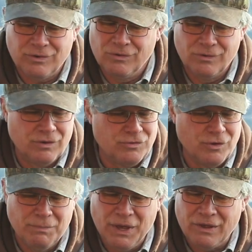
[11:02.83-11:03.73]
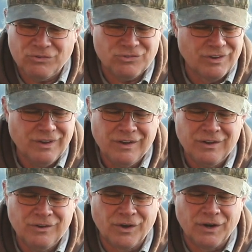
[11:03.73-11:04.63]
if you miss,
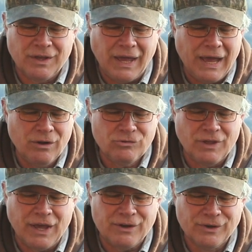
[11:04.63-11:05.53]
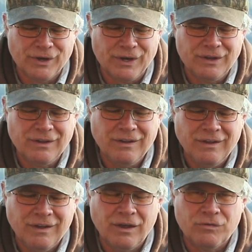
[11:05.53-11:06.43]
you're going to gouge that hood
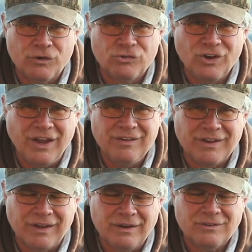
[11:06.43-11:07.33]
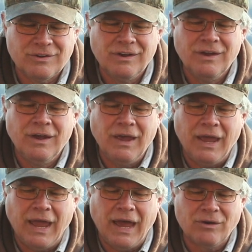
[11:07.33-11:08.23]
if you're shaving it
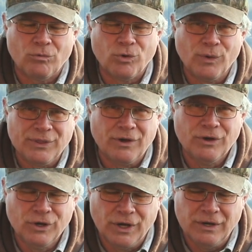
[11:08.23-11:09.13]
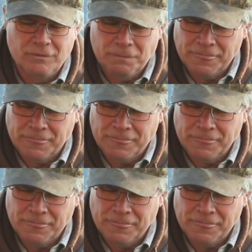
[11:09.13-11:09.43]
and ruin the hood.